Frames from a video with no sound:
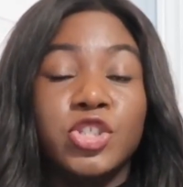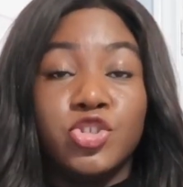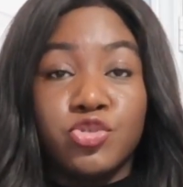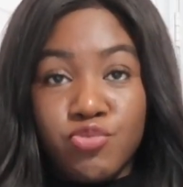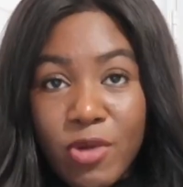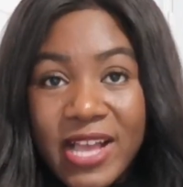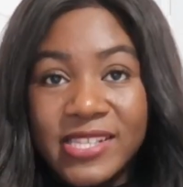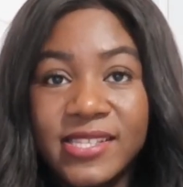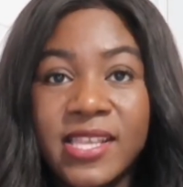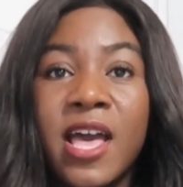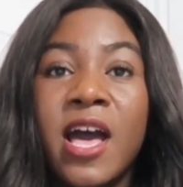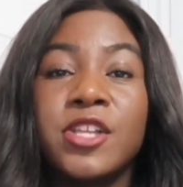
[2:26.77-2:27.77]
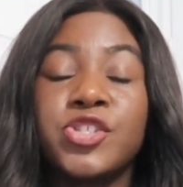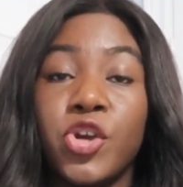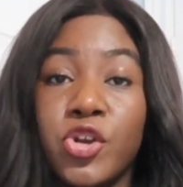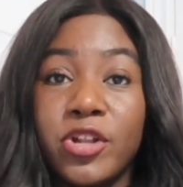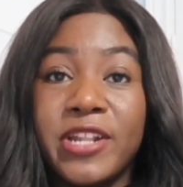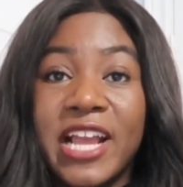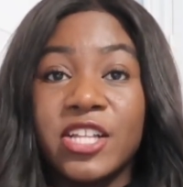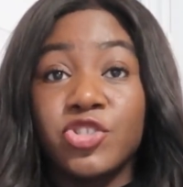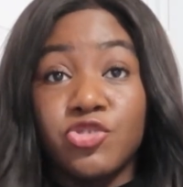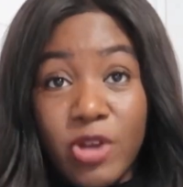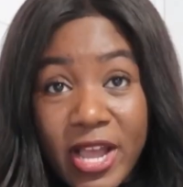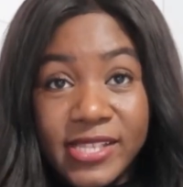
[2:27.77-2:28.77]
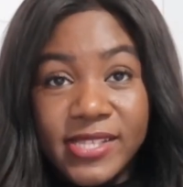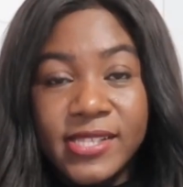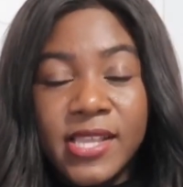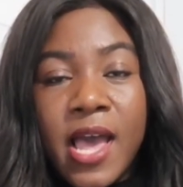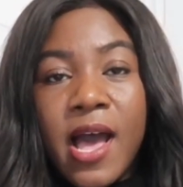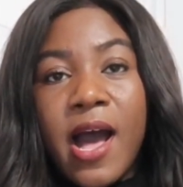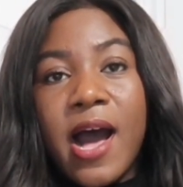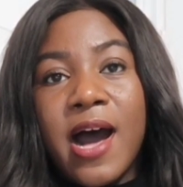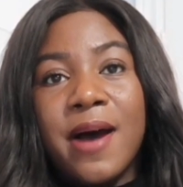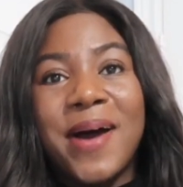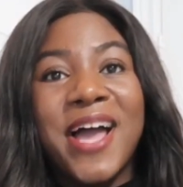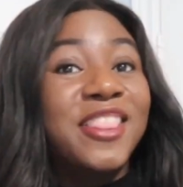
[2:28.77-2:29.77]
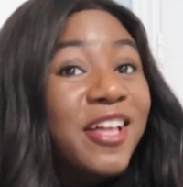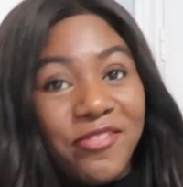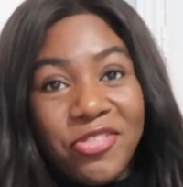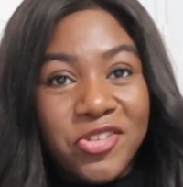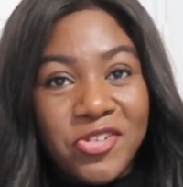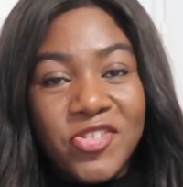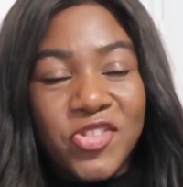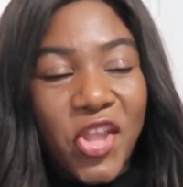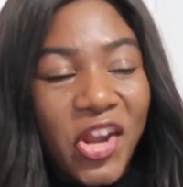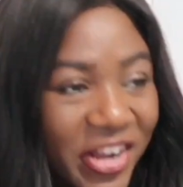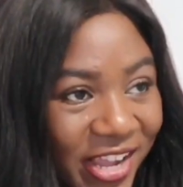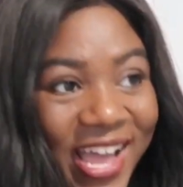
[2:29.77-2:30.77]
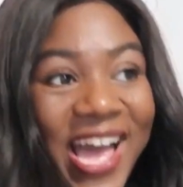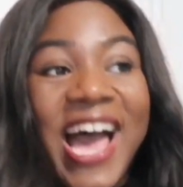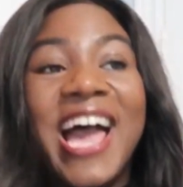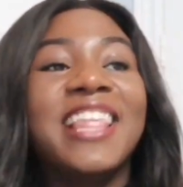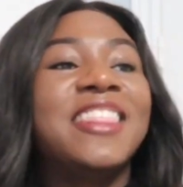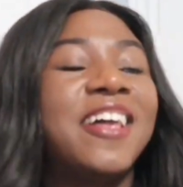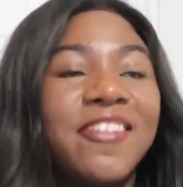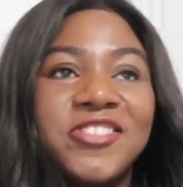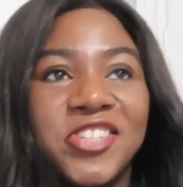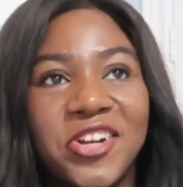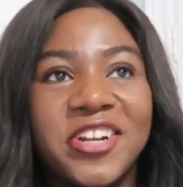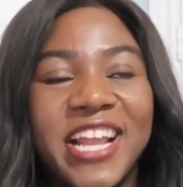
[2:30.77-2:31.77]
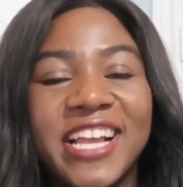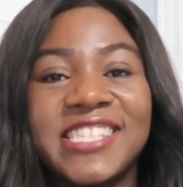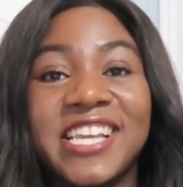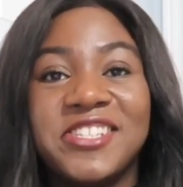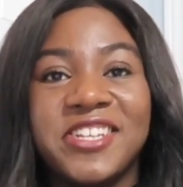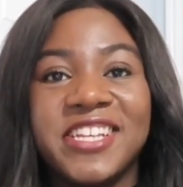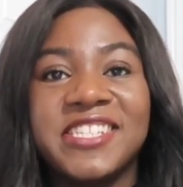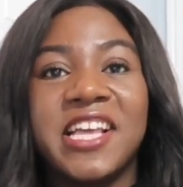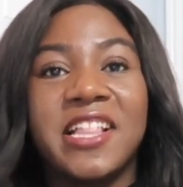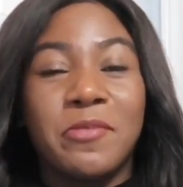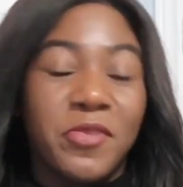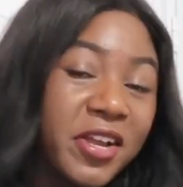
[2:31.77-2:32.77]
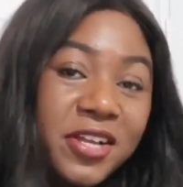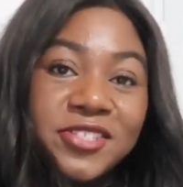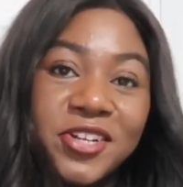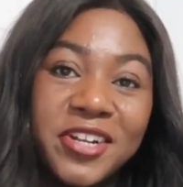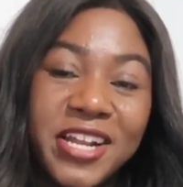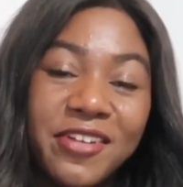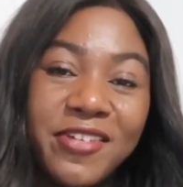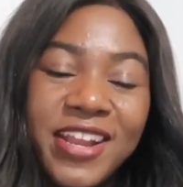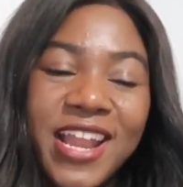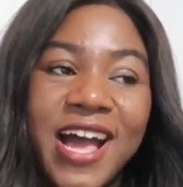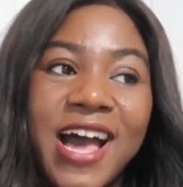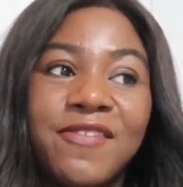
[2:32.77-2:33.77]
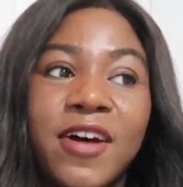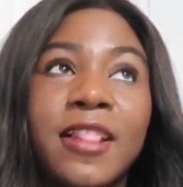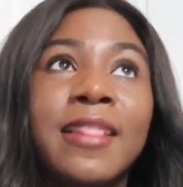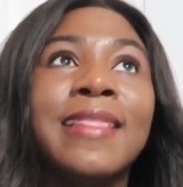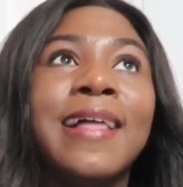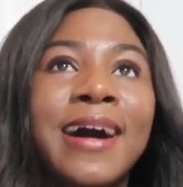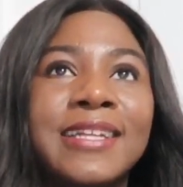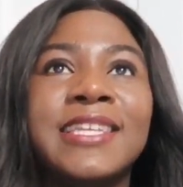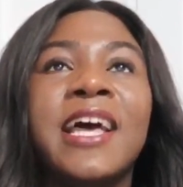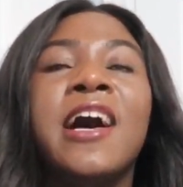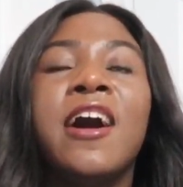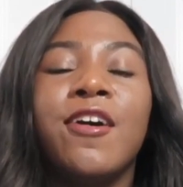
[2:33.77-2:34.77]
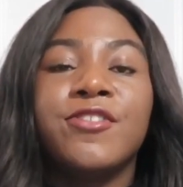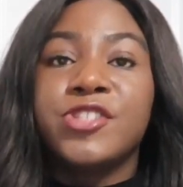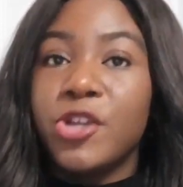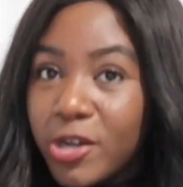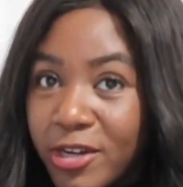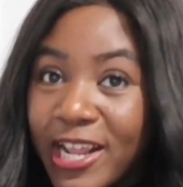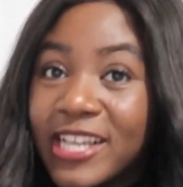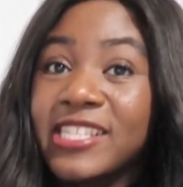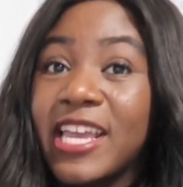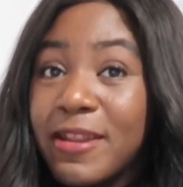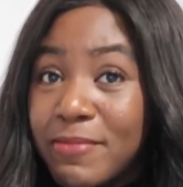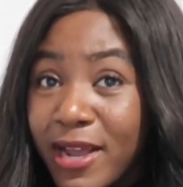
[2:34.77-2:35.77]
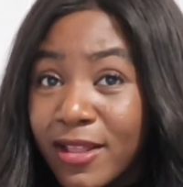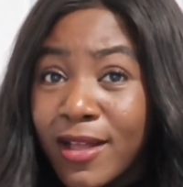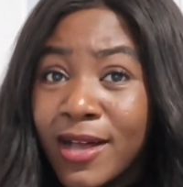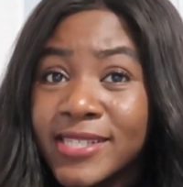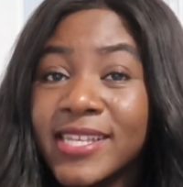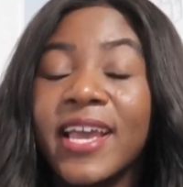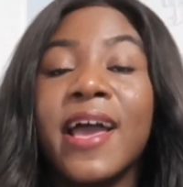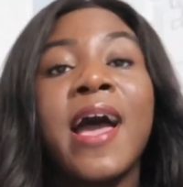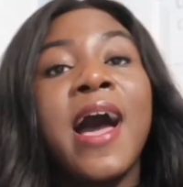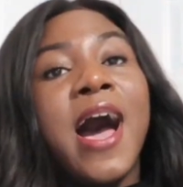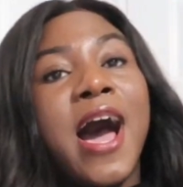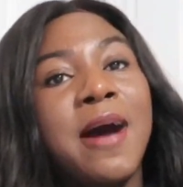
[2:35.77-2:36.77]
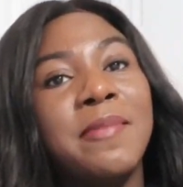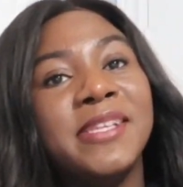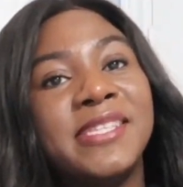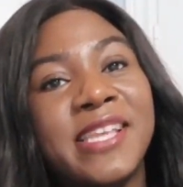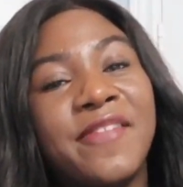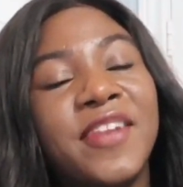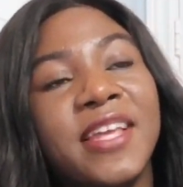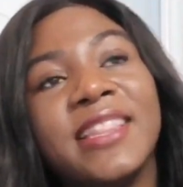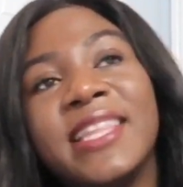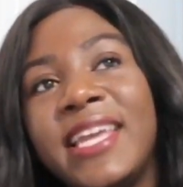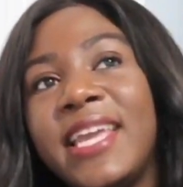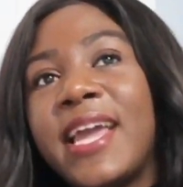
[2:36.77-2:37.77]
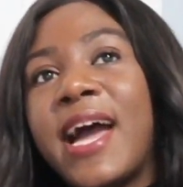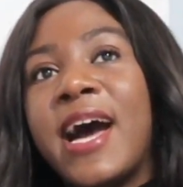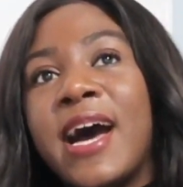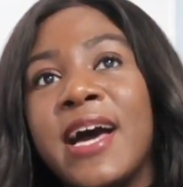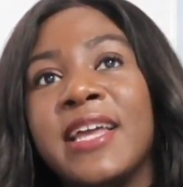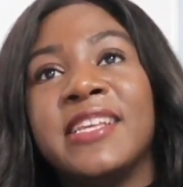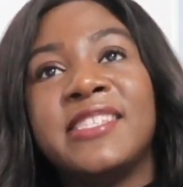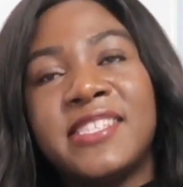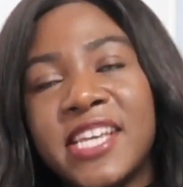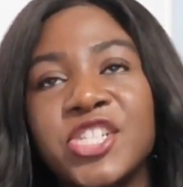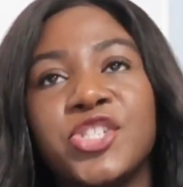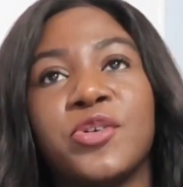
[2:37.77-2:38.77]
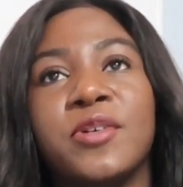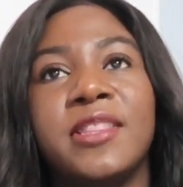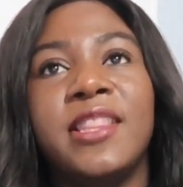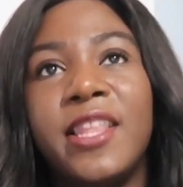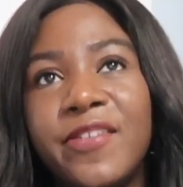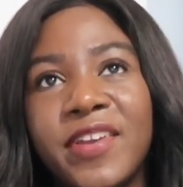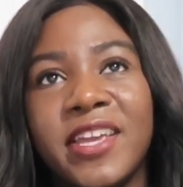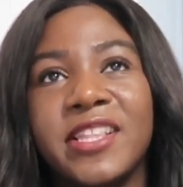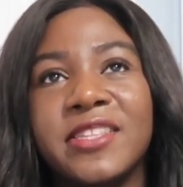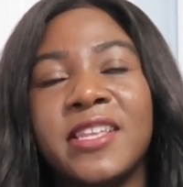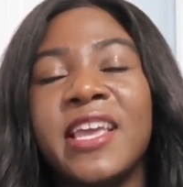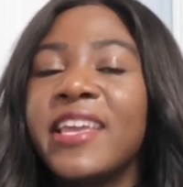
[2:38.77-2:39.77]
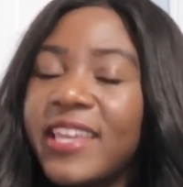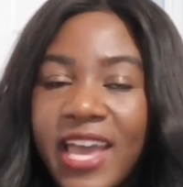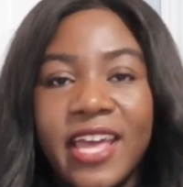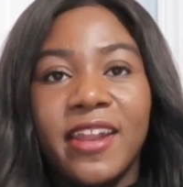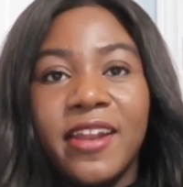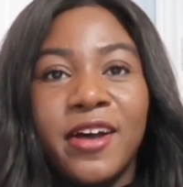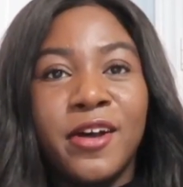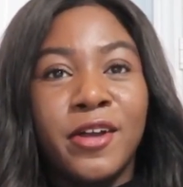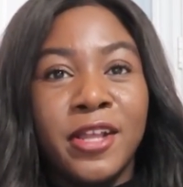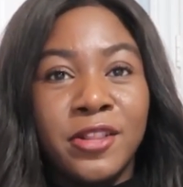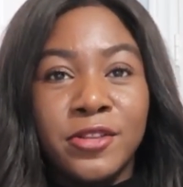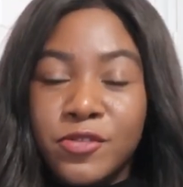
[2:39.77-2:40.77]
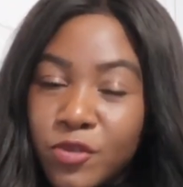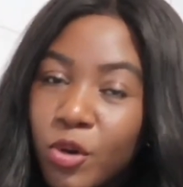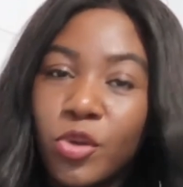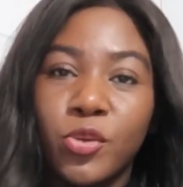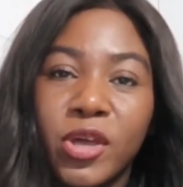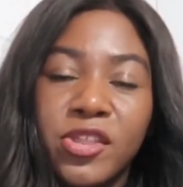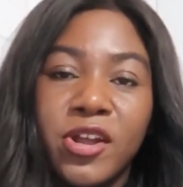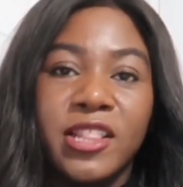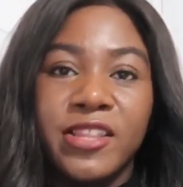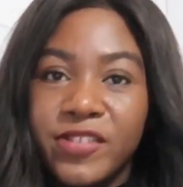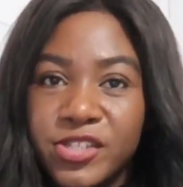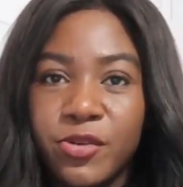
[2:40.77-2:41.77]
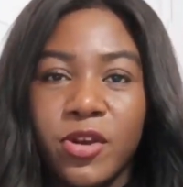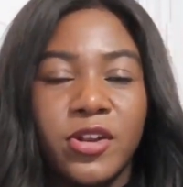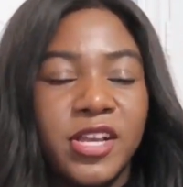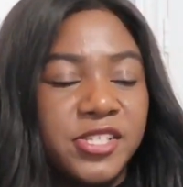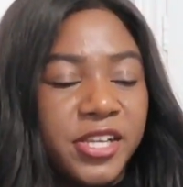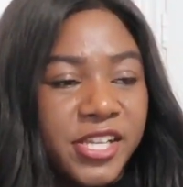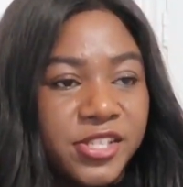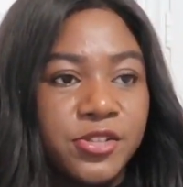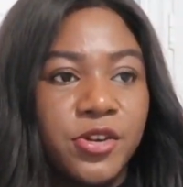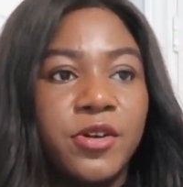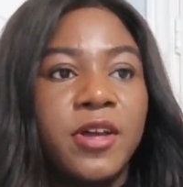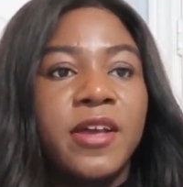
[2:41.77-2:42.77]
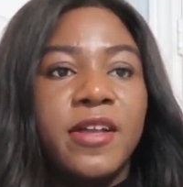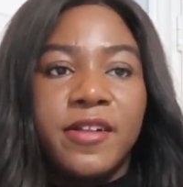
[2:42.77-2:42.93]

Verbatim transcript: dress, turtleneck dress. I love turtlenecks. As you can tell, I'm wearing a turtleneck right now. I have a lot of turtlenecks in my closet. It's definitely an essential living in Canada in cold weather. I live in Toronto, as you guys know.